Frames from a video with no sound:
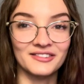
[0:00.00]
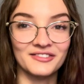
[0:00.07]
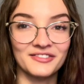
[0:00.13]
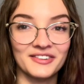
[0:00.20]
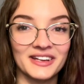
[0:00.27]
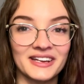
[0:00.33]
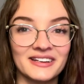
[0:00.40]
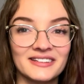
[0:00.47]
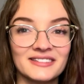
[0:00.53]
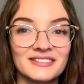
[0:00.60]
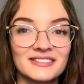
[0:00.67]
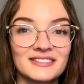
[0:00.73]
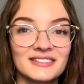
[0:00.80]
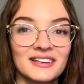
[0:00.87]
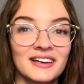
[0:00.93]

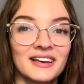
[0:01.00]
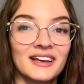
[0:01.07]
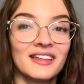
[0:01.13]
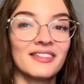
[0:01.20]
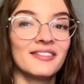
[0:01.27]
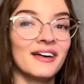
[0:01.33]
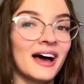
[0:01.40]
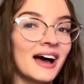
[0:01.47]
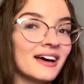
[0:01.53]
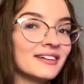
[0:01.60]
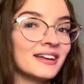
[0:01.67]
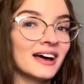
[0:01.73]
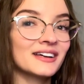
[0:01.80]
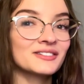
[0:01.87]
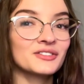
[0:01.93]
fees. That
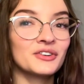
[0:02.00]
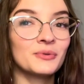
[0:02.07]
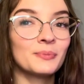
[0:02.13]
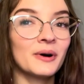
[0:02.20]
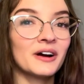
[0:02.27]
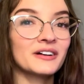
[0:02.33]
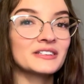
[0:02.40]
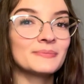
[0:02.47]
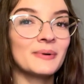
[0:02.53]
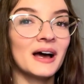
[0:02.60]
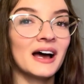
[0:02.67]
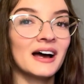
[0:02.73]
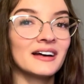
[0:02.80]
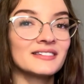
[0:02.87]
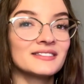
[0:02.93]
National Parks
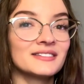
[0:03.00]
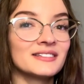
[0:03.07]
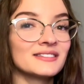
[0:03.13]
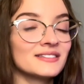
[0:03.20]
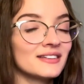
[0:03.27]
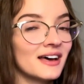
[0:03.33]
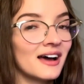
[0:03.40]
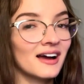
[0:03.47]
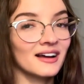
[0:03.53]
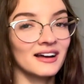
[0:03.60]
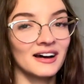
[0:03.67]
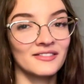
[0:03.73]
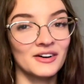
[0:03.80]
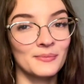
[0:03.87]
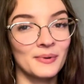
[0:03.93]
Pass does not
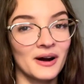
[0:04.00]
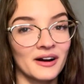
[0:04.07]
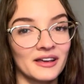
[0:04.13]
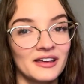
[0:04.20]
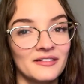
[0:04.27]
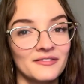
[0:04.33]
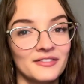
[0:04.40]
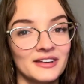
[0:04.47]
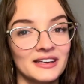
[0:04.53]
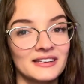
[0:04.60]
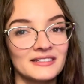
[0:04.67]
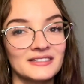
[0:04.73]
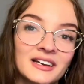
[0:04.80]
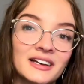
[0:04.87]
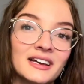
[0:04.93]
cover parking
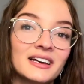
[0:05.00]
fees.